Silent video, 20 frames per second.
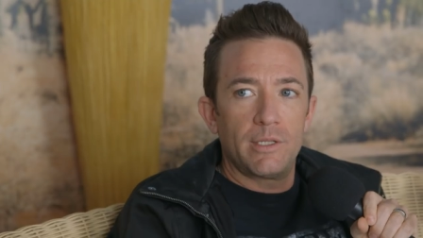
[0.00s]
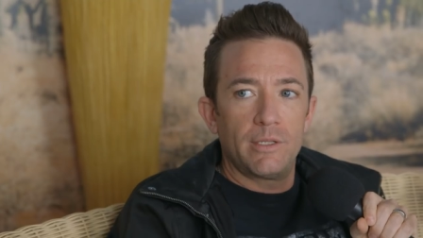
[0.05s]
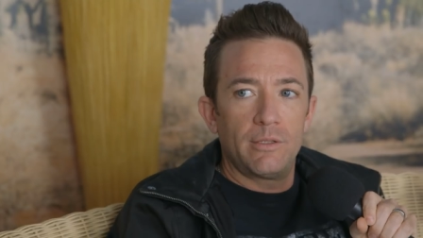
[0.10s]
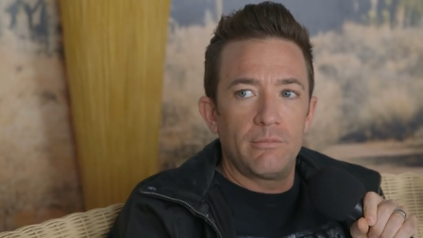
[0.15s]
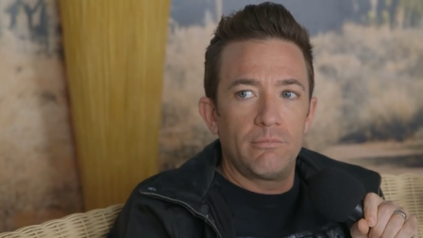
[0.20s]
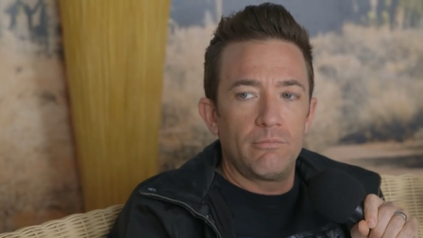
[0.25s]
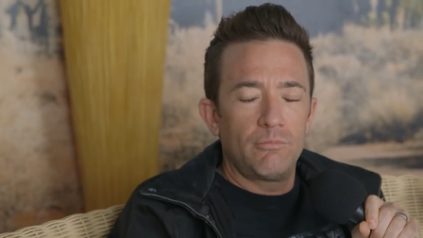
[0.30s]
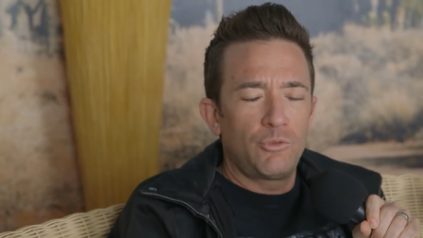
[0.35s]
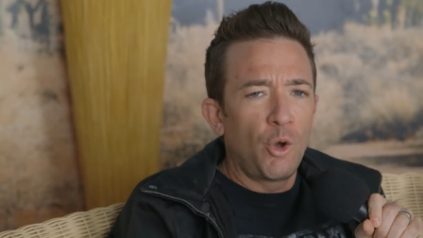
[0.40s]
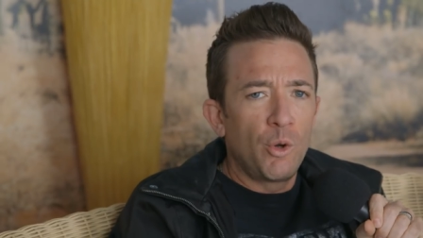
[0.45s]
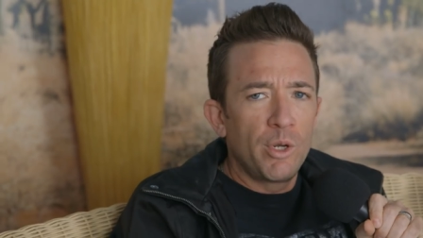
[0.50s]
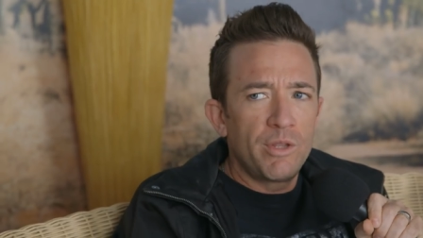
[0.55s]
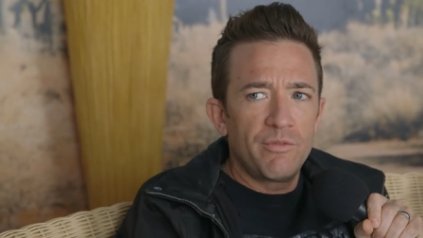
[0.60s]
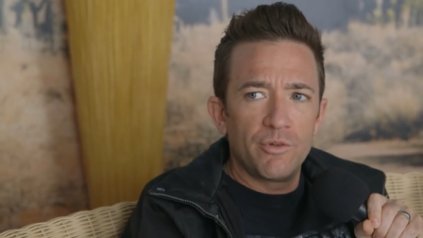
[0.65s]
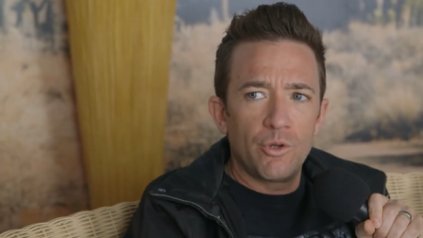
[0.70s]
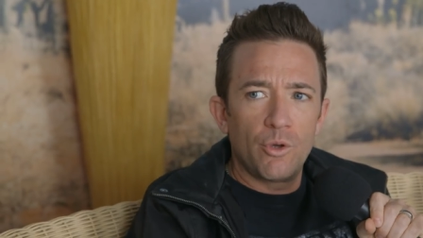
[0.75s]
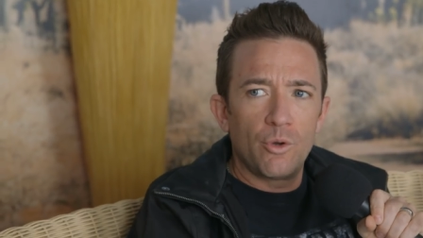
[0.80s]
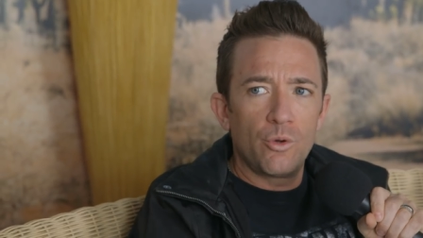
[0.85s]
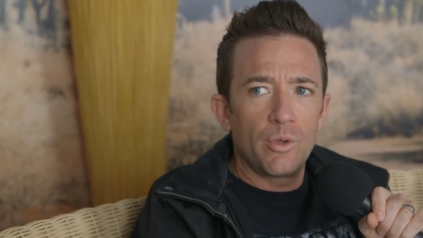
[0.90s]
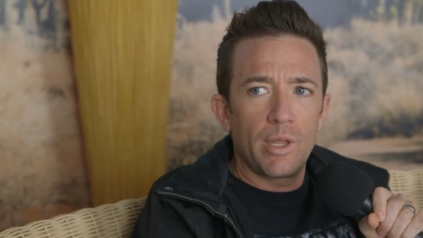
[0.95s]
that don't
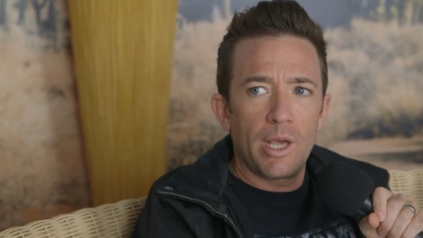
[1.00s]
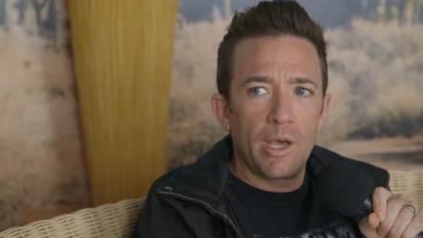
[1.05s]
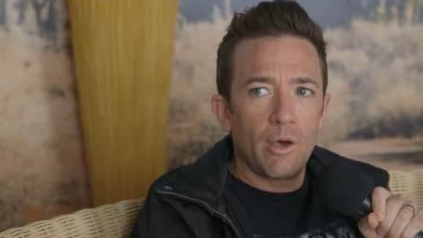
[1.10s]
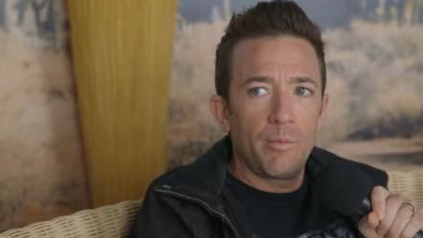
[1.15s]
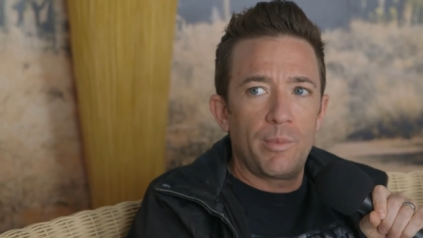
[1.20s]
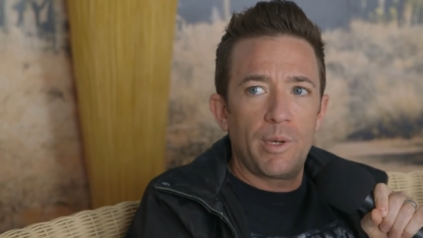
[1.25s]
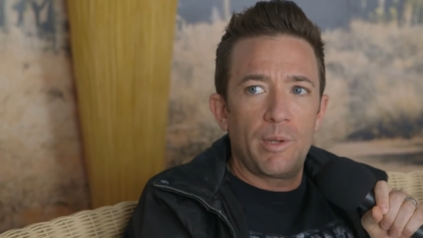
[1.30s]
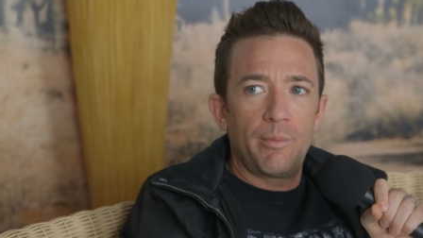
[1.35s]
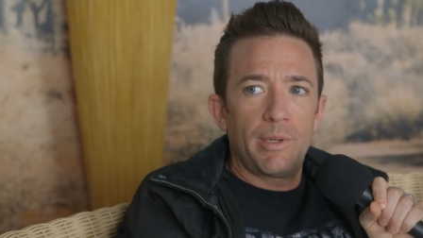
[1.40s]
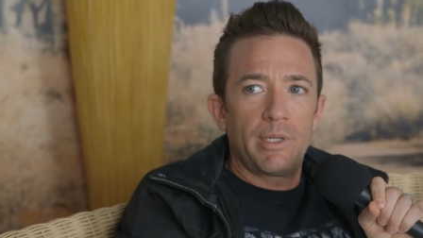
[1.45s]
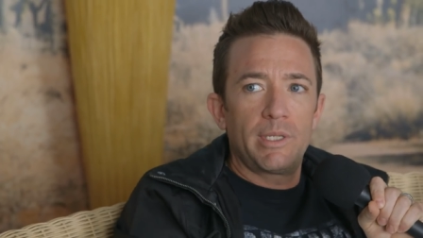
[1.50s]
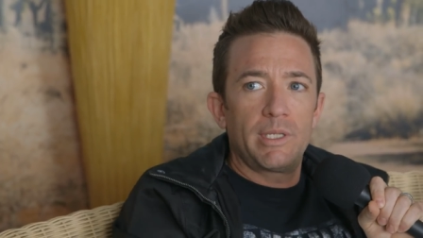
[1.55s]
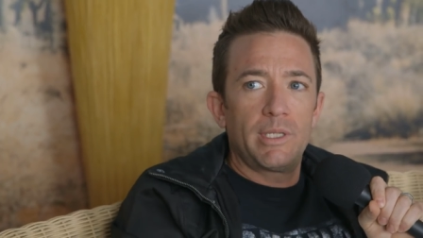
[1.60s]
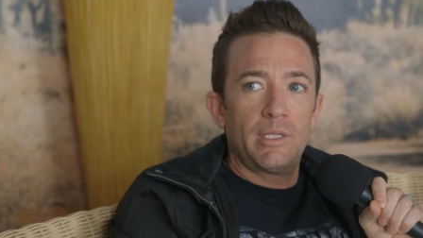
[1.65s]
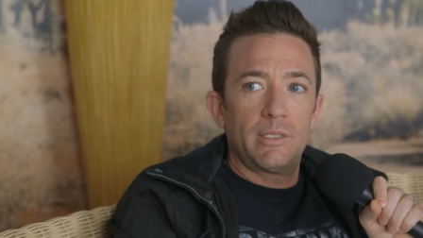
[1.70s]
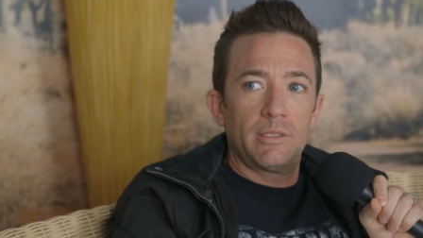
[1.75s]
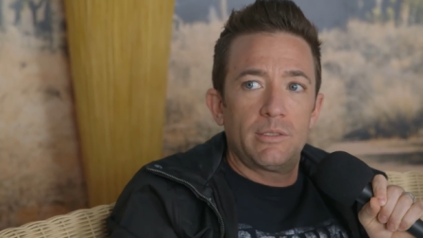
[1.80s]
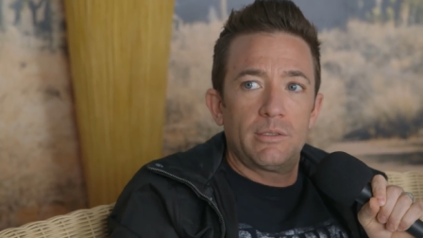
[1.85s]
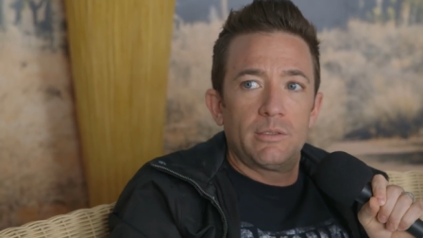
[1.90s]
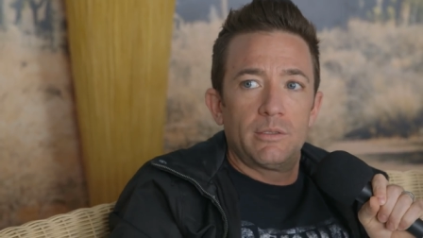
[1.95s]
even know who the hell bud bundy
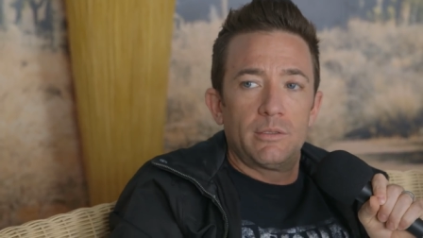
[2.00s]
is